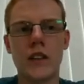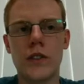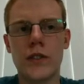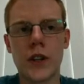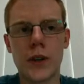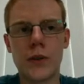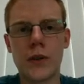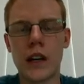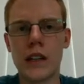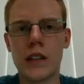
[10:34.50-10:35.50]
So
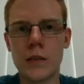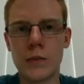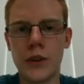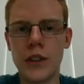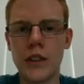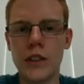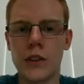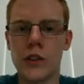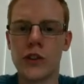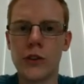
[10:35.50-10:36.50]
at this point,
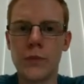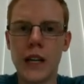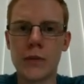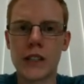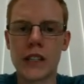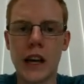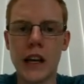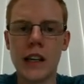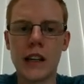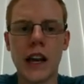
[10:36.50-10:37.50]
you should be able to
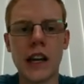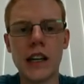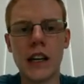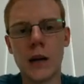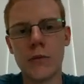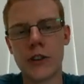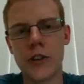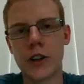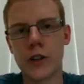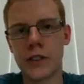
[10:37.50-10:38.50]
take any arbitrary
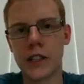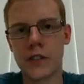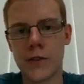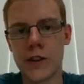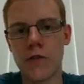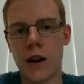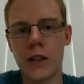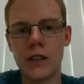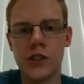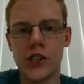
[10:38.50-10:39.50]
context-free
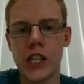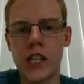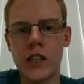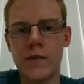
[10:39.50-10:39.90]
grammar, G,